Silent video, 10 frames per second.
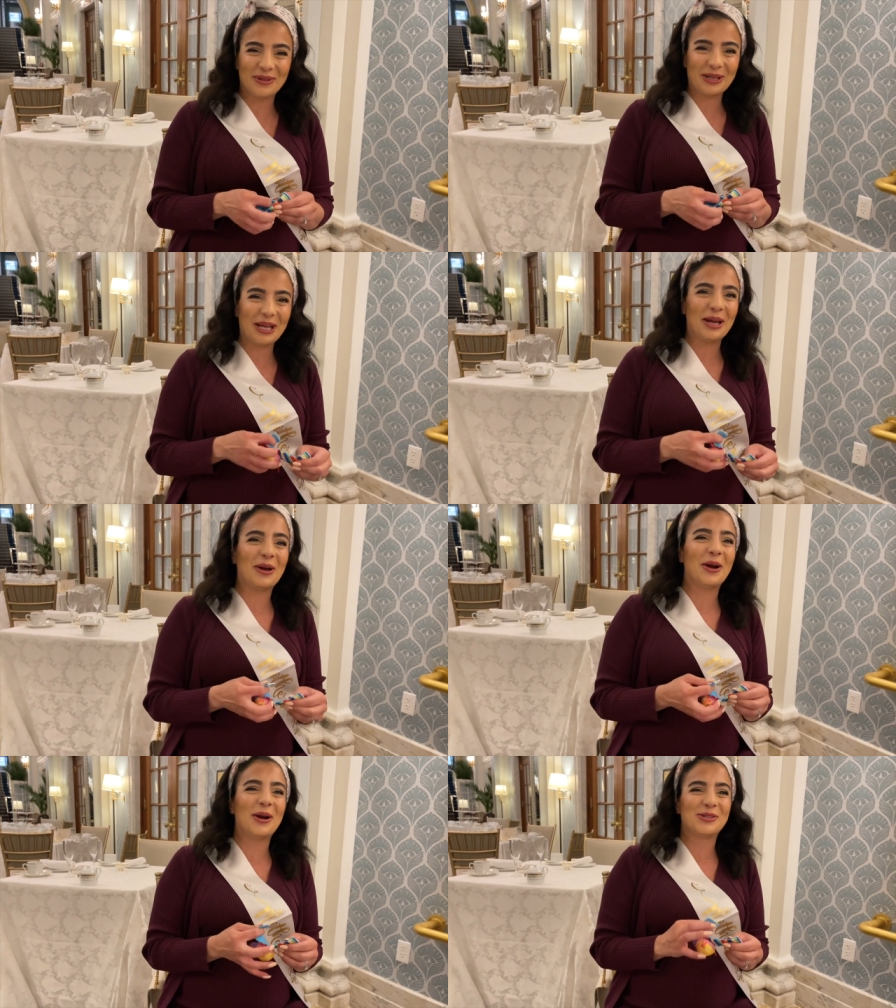Look at
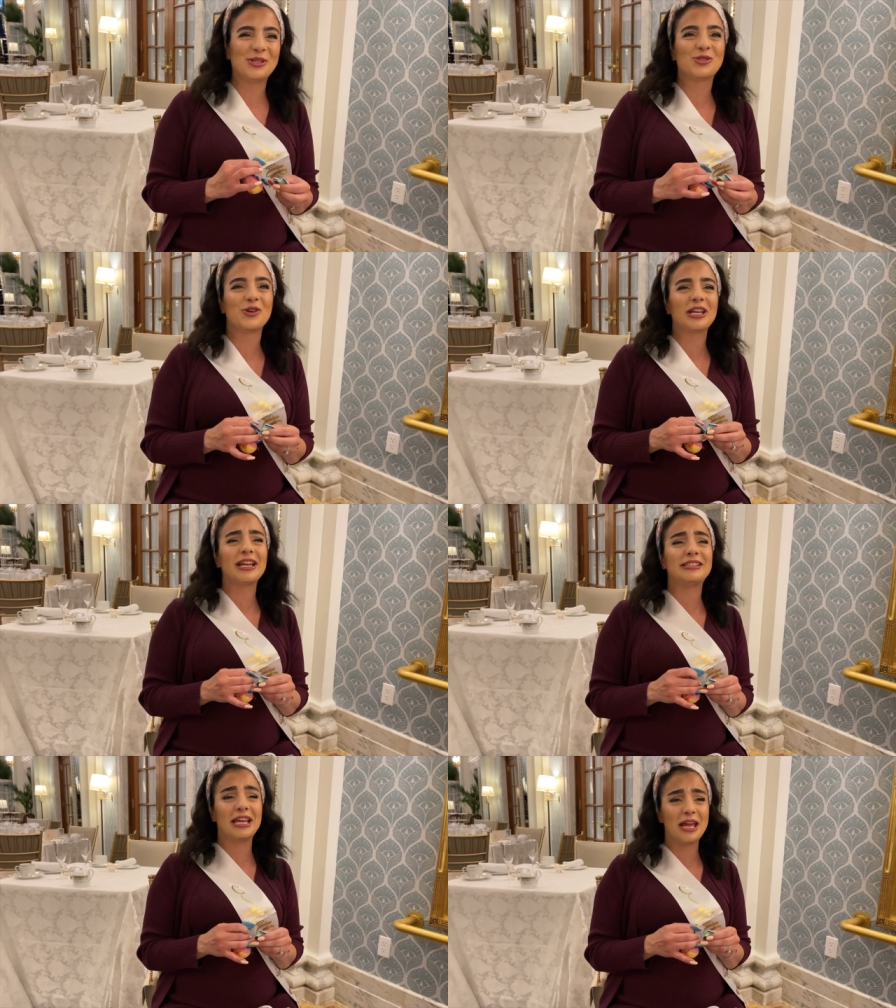her. She's drinking
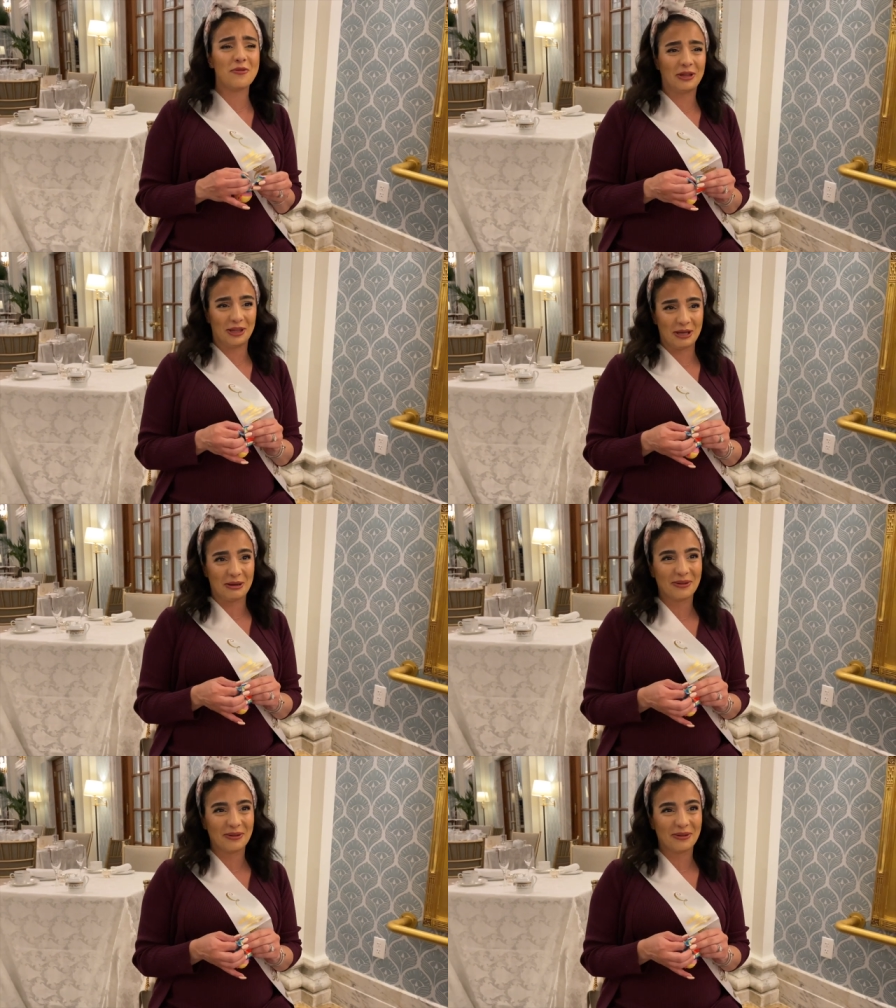tea with you.